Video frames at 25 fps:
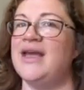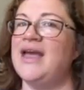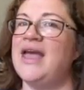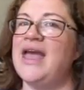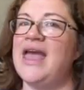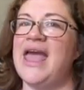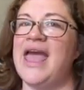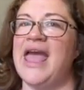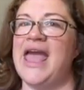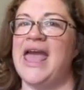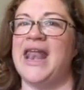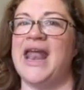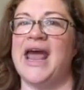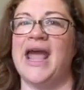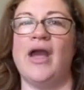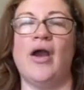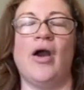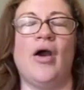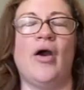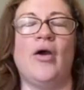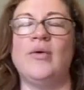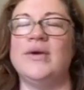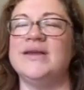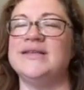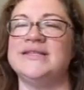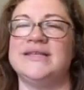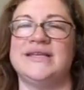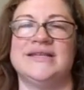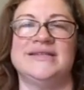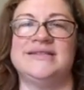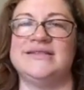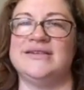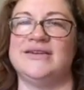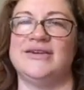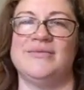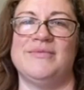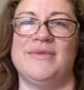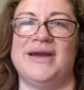And I always
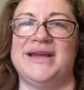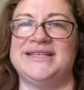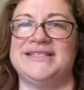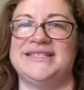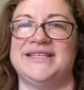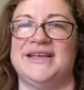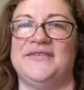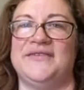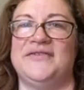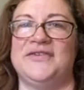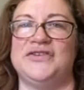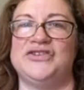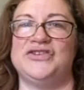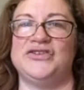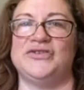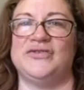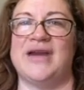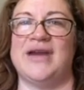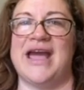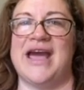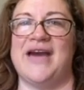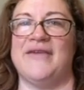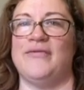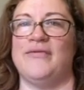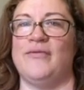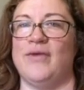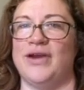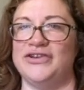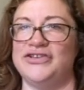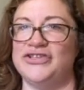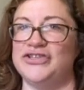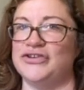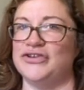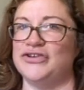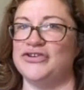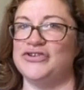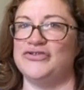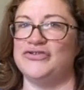consider myself a giraffe. Once
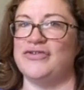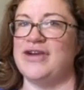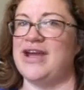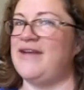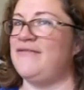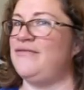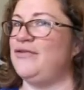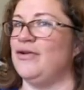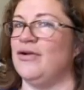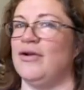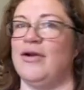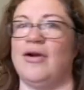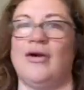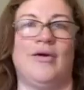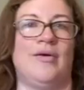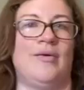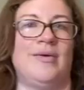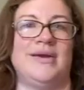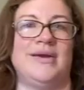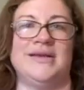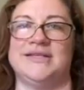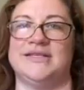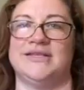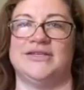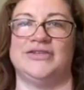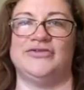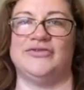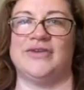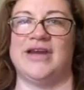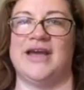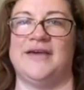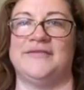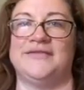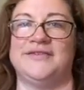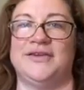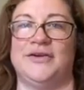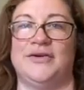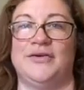you're a giraffe, you're always a
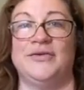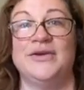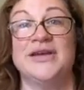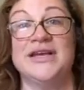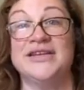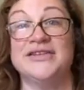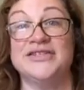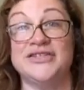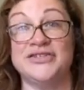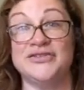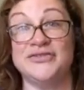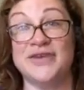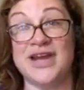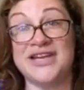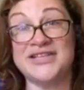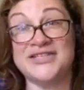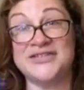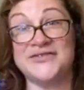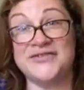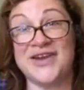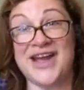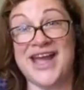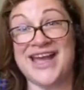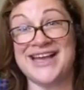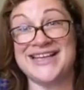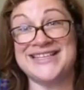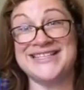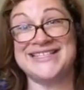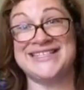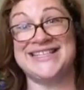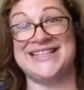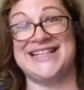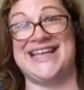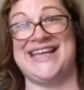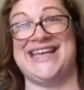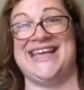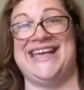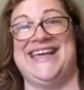giraffe. So stretch for
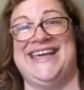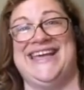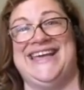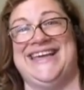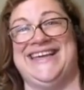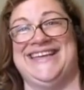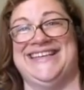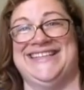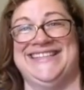excellence.